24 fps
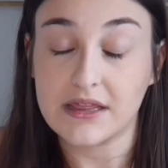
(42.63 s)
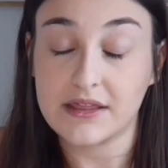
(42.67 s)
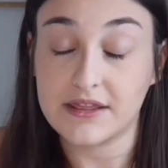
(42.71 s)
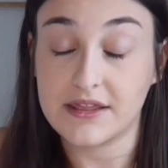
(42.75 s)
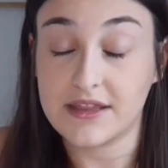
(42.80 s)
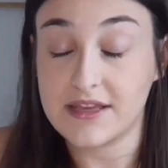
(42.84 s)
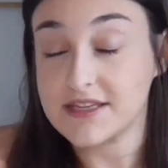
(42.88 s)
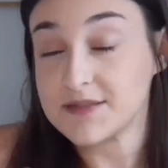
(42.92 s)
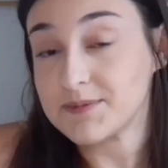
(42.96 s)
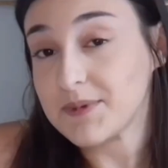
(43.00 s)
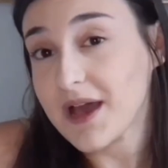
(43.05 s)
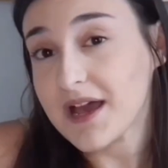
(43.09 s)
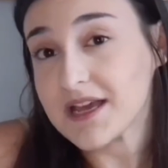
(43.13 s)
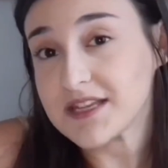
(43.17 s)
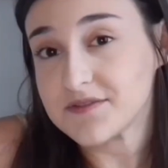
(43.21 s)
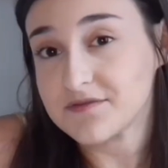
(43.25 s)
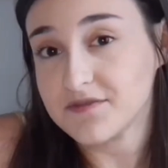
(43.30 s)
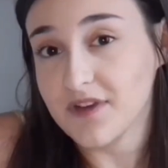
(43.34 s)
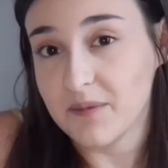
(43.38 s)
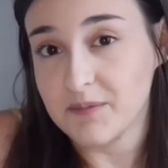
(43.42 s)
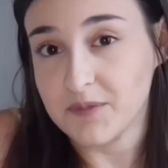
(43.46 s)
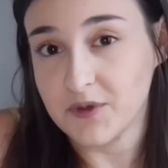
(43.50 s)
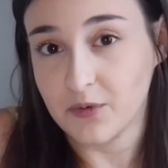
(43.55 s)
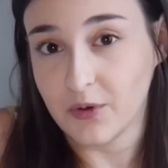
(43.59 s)
This past
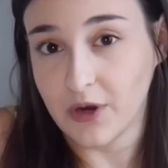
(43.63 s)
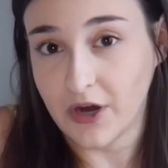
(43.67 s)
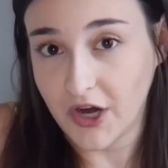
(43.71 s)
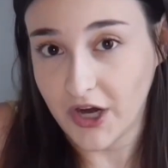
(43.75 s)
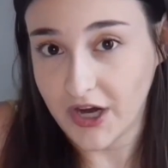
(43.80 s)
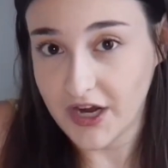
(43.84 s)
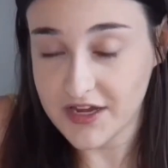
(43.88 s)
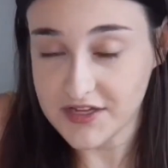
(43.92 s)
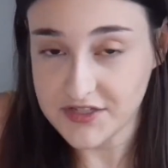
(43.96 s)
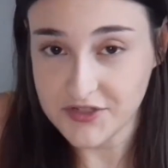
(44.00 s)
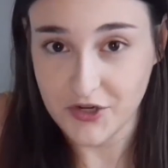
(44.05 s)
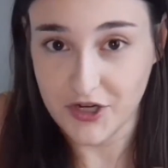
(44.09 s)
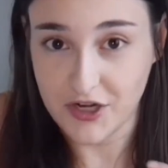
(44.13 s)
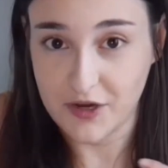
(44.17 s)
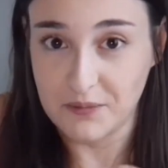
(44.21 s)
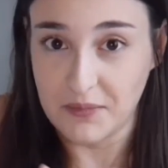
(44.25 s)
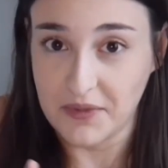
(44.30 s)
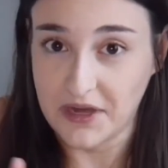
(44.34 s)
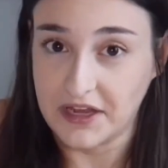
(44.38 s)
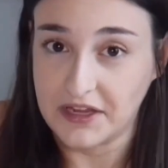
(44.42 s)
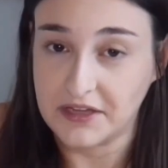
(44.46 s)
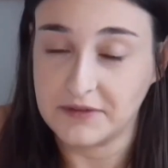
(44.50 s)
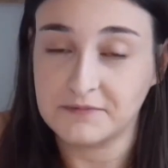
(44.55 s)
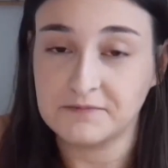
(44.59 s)
February, I started
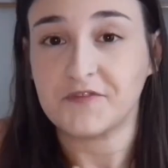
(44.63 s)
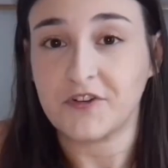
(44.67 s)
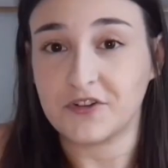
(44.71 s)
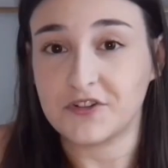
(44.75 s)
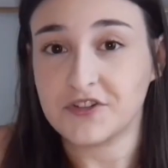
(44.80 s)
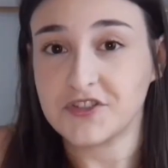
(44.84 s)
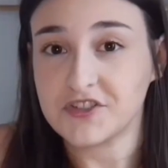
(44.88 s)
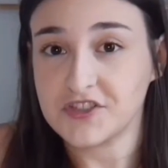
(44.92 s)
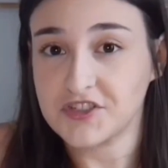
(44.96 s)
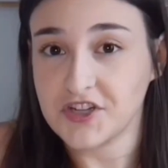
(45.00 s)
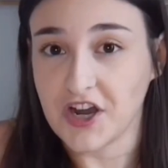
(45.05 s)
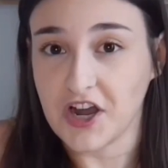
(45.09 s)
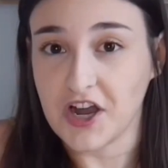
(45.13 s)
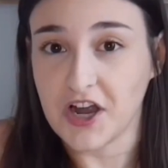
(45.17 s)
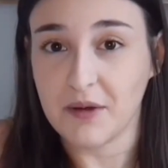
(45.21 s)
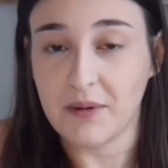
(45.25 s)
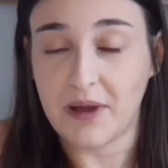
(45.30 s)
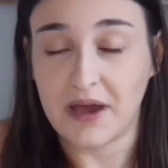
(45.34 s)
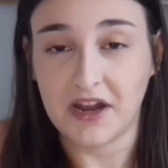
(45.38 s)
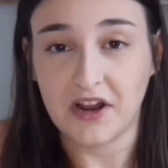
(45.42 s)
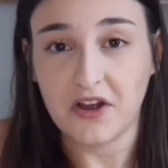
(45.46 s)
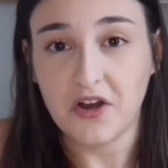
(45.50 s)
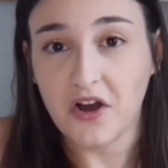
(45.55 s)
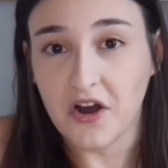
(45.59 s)
my first job
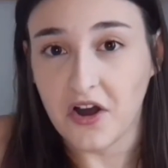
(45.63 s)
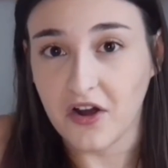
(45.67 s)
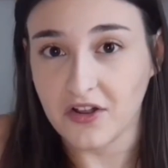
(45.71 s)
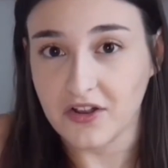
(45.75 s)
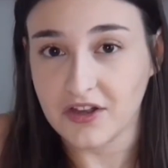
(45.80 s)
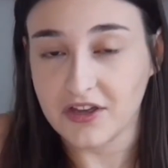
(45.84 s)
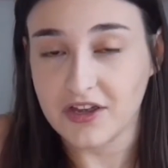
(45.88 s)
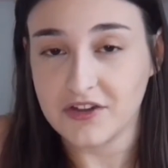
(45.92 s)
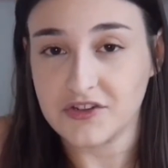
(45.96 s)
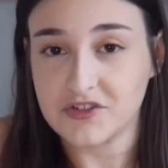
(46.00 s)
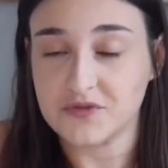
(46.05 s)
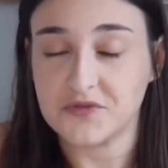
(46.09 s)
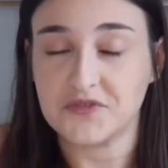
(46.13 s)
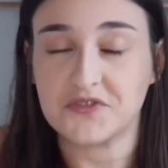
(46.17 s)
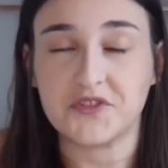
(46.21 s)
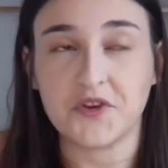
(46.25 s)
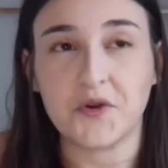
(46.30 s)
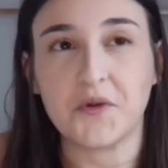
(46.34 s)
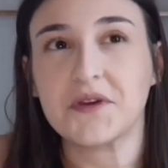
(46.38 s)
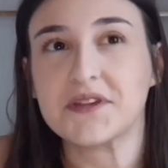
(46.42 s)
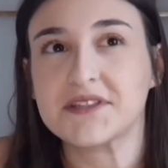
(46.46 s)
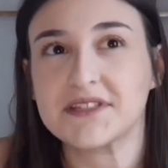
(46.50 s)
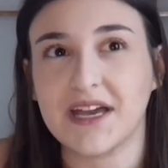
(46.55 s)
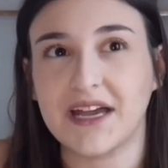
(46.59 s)
out of college, so
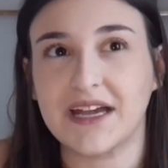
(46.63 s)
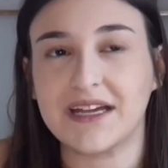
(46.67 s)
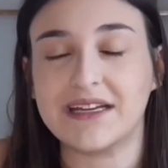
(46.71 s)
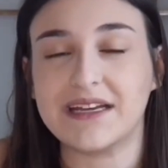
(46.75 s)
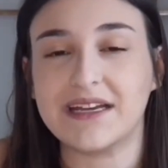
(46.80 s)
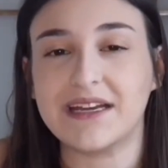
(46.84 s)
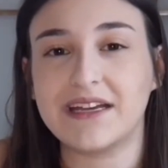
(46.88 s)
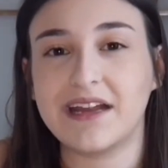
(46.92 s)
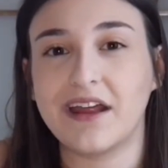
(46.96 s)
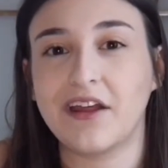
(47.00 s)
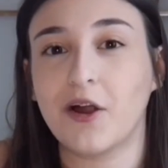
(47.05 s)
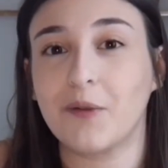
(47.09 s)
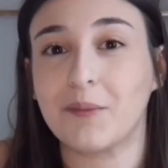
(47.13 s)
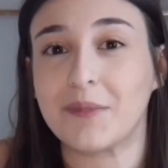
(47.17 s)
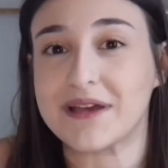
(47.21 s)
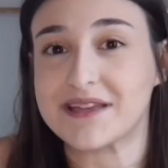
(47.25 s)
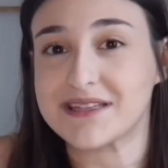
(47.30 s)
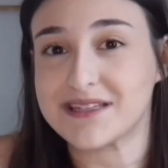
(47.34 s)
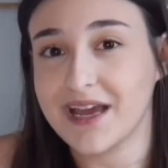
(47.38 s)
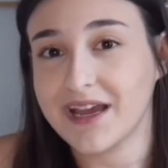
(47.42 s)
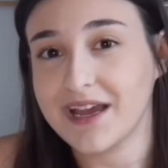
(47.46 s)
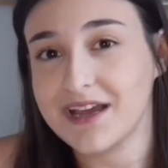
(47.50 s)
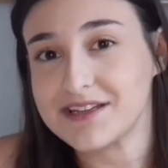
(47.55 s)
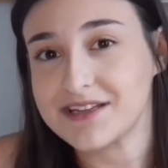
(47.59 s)
excited, and on my
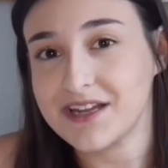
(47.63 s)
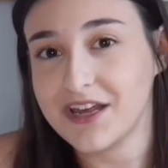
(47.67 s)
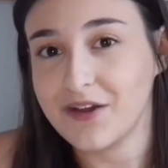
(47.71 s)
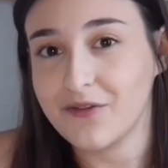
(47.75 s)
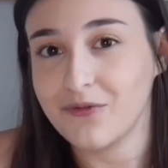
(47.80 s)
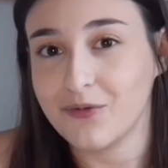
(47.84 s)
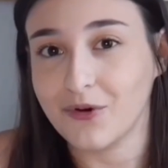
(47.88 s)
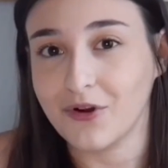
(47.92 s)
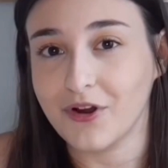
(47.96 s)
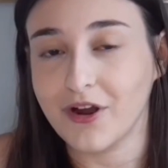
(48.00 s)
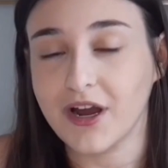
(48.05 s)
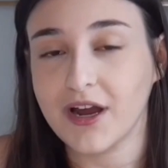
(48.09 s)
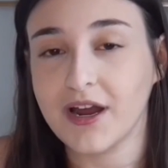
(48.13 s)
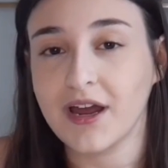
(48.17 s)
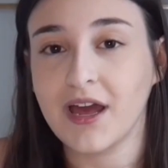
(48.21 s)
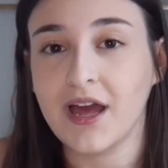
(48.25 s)
second day of work,